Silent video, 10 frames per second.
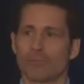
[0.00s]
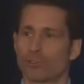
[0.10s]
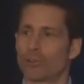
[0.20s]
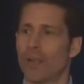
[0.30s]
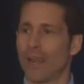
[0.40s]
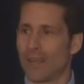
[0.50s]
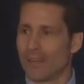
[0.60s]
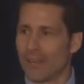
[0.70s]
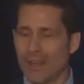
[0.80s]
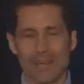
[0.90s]

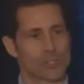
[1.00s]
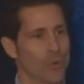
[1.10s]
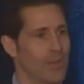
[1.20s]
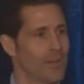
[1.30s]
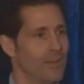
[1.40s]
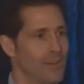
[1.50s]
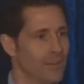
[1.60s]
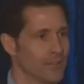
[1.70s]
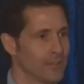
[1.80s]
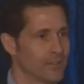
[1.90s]
trade is going to
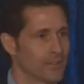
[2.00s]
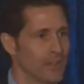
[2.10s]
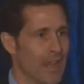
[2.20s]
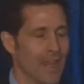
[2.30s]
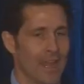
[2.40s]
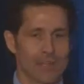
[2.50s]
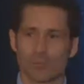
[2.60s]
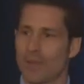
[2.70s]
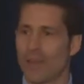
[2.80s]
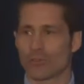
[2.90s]
yield an
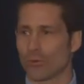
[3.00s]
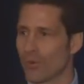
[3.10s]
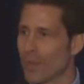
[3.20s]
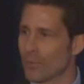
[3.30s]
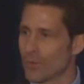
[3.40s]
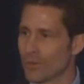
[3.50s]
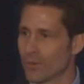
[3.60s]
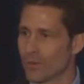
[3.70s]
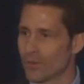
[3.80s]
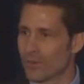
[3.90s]
exponential rate of
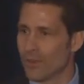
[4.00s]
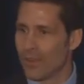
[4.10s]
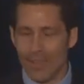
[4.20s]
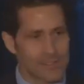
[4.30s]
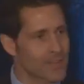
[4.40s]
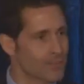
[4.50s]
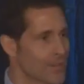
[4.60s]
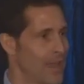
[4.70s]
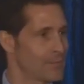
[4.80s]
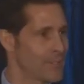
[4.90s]
return. And
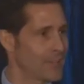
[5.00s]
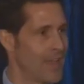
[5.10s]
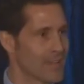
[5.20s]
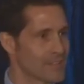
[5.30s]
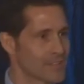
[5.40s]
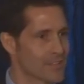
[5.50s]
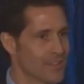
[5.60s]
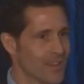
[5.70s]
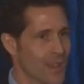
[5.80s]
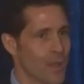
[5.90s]
sometimes it does.
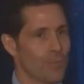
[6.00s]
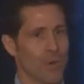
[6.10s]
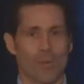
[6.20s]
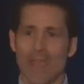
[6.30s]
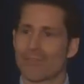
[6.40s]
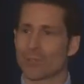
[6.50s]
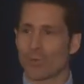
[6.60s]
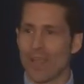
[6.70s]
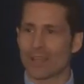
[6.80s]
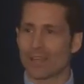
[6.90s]
But we have to
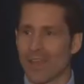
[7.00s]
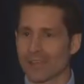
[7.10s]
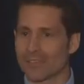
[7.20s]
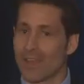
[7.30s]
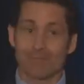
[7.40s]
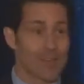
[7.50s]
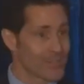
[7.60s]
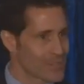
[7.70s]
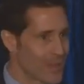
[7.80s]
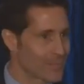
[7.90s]
recognize
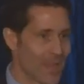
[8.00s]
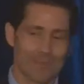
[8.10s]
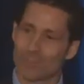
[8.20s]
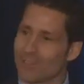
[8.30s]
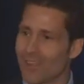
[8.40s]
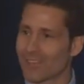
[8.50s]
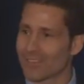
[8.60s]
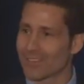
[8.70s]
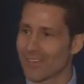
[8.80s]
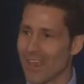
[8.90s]
that sometimes it
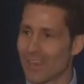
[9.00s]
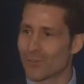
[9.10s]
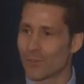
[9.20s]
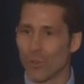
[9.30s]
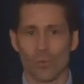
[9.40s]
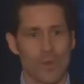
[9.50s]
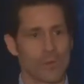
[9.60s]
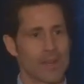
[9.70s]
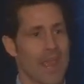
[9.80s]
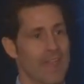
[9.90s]
doesn't. And so when
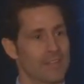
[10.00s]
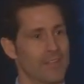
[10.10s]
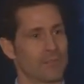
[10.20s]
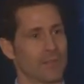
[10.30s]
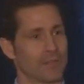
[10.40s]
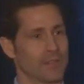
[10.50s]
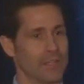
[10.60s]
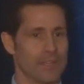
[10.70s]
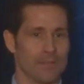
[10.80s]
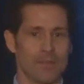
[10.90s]
we have the
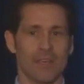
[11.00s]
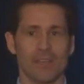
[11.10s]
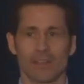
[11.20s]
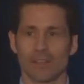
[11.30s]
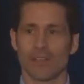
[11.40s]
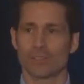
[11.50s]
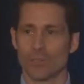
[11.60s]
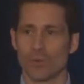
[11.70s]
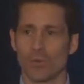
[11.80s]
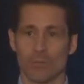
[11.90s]
ability immediately to